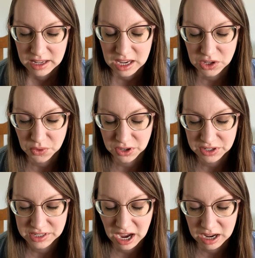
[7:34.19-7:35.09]
in Your
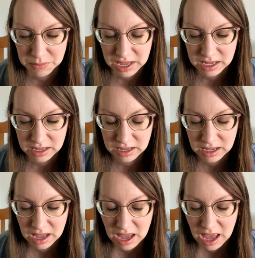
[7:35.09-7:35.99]
good timing
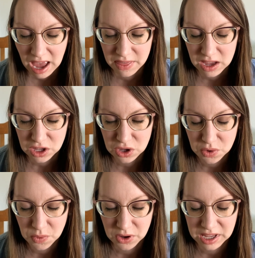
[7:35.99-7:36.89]
and that You
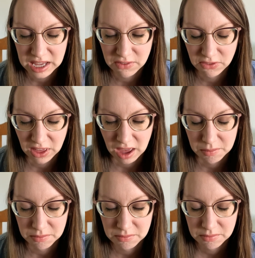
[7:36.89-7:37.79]
will give
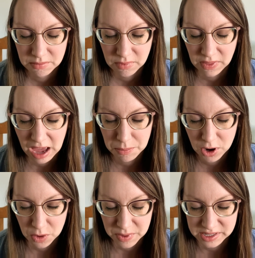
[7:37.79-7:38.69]
them that
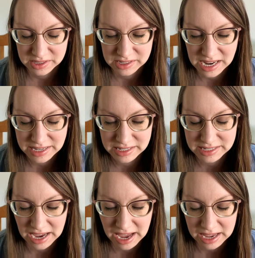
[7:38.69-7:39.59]
purpose day to
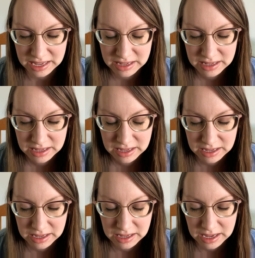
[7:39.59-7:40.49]
day
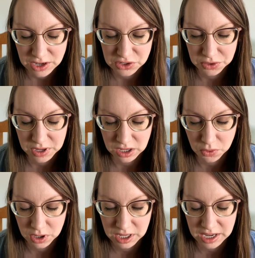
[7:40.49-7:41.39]
in doing
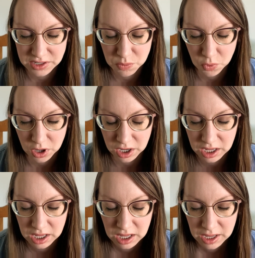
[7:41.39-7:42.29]
Your kingdom work
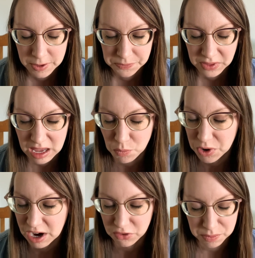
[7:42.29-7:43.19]
in
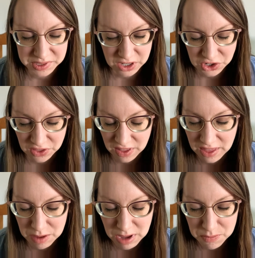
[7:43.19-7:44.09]
whatever position that
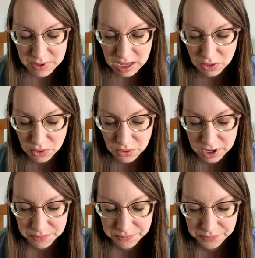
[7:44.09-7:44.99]
they may be in, Lord.